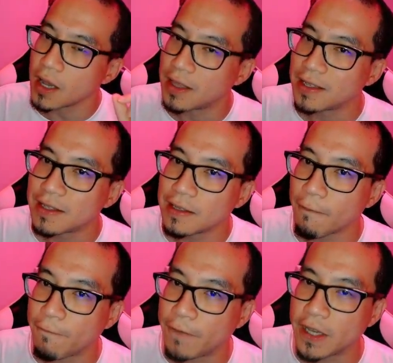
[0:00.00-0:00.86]
This is a
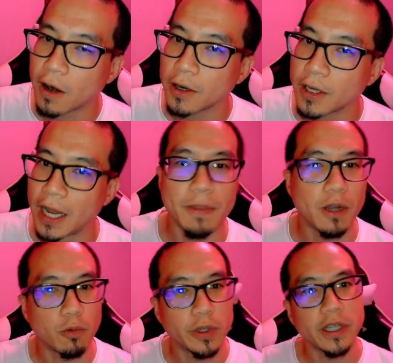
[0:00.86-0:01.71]
VR game
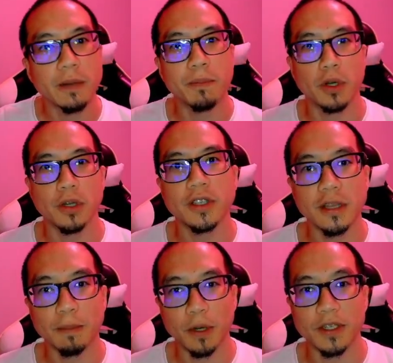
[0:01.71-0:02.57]
that really immerses
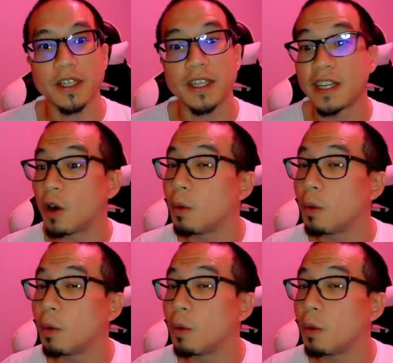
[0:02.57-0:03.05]
the person in it,